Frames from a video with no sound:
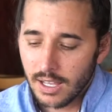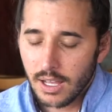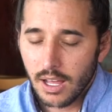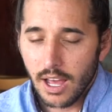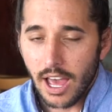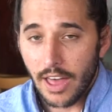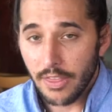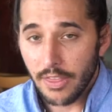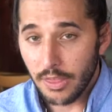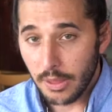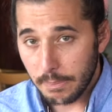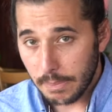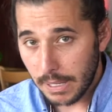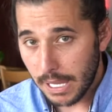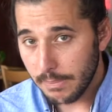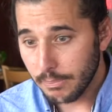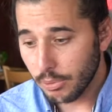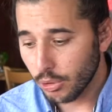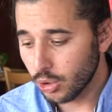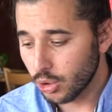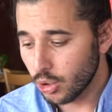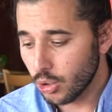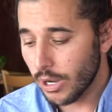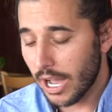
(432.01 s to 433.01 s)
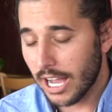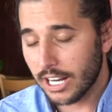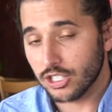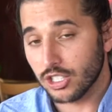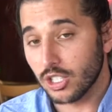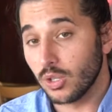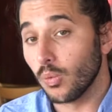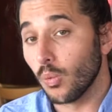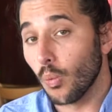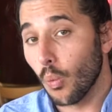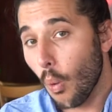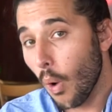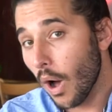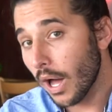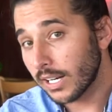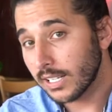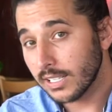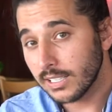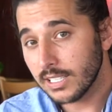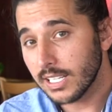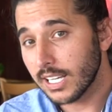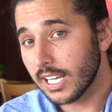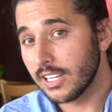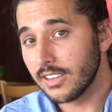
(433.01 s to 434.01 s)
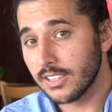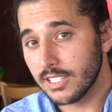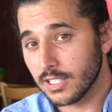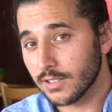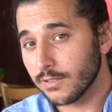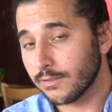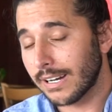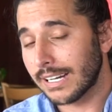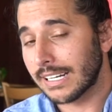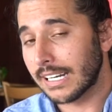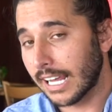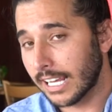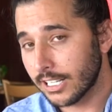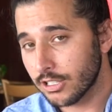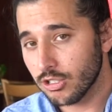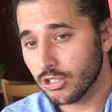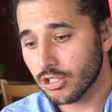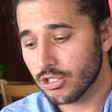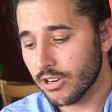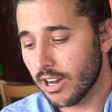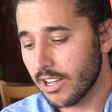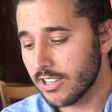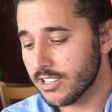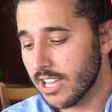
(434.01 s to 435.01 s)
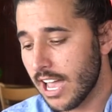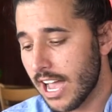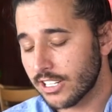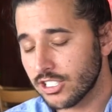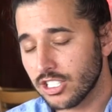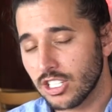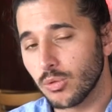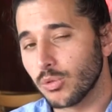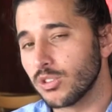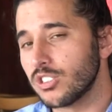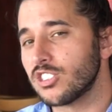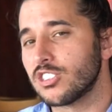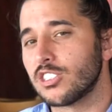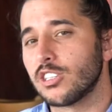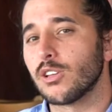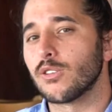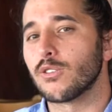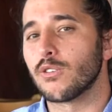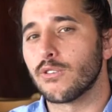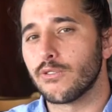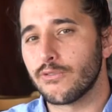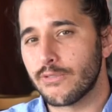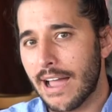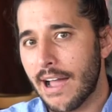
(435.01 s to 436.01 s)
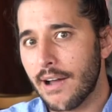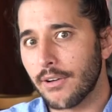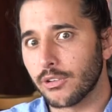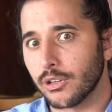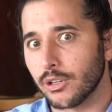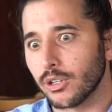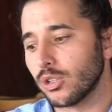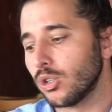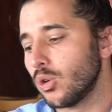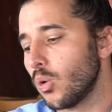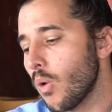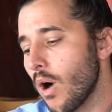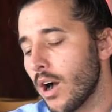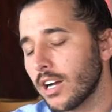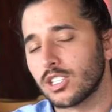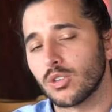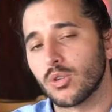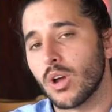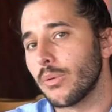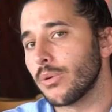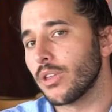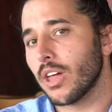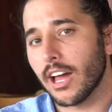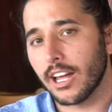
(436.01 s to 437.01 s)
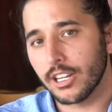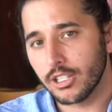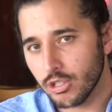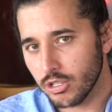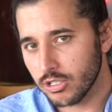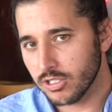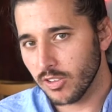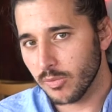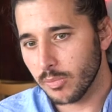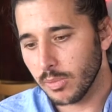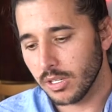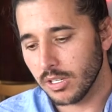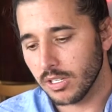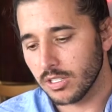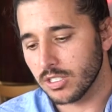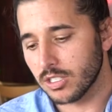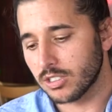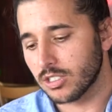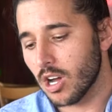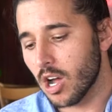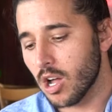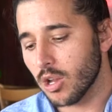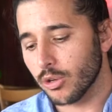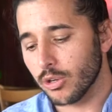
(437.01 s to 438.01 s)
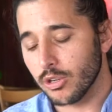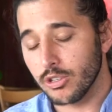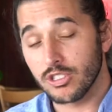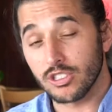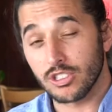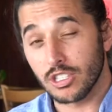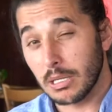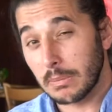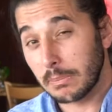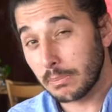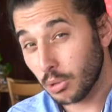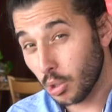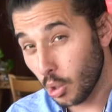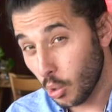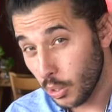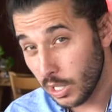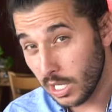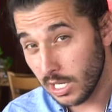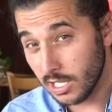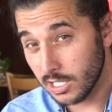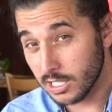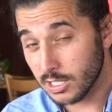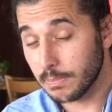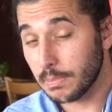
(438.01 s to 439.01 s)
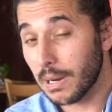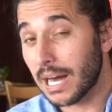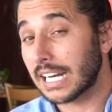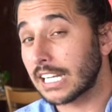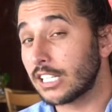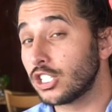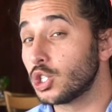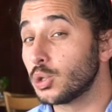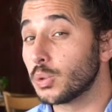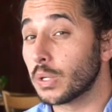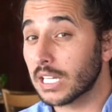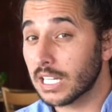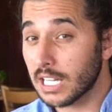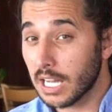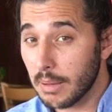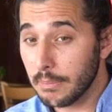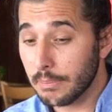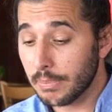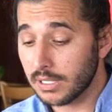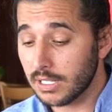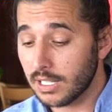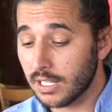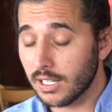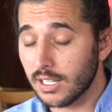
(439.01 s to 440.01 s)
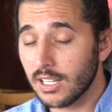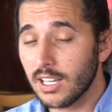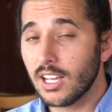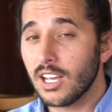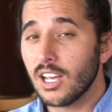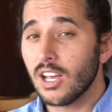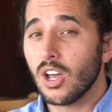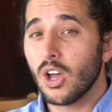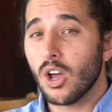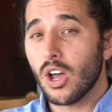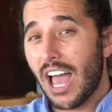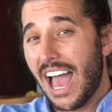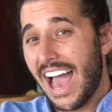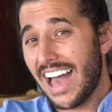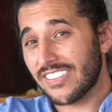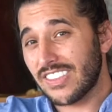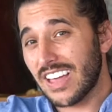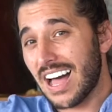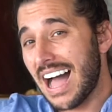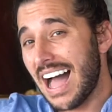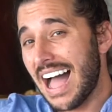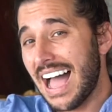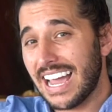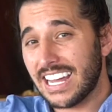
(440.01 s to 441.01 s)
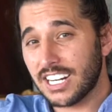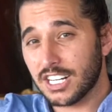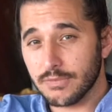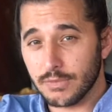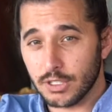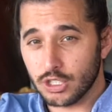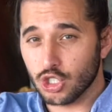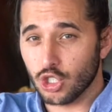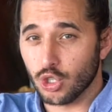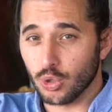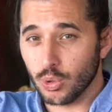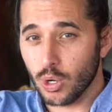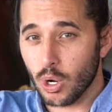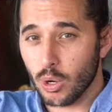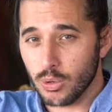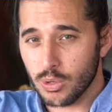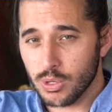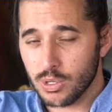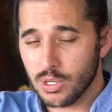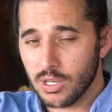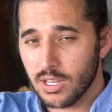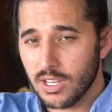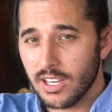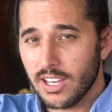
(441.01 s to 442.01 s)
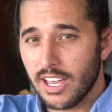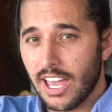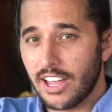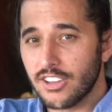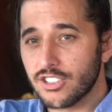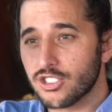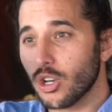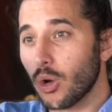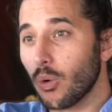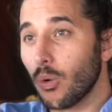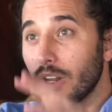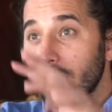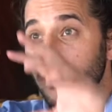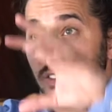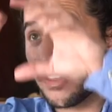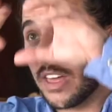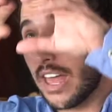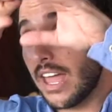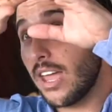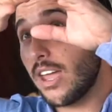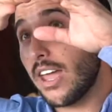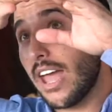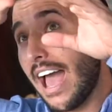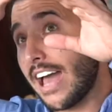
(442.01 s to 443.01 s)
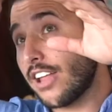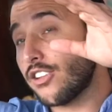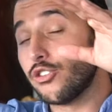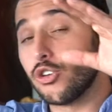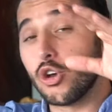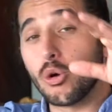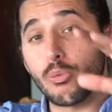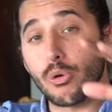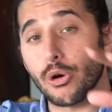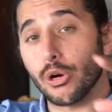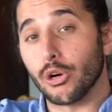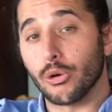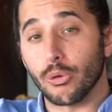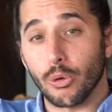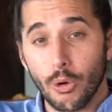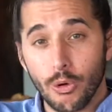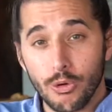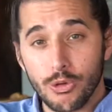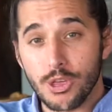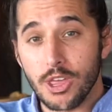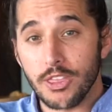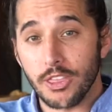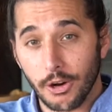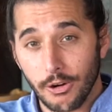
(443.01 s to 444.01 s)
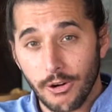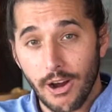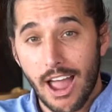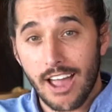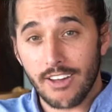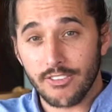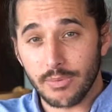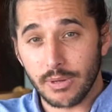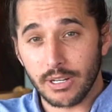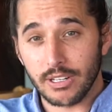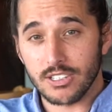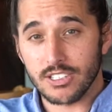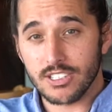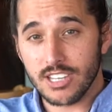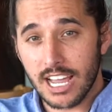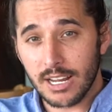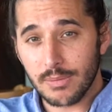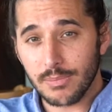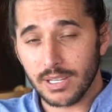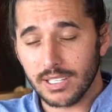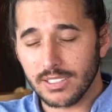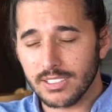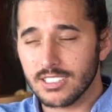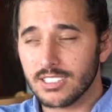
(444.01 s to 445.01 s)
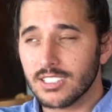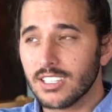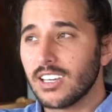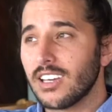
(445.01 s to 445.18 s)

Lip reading: and the people who actually won in this financial transaction was still the founder, who walked away with hundreds of millions of dollars. The employees bought into a company at the height of its growth. And so when they had no more growth in the craft beer segment,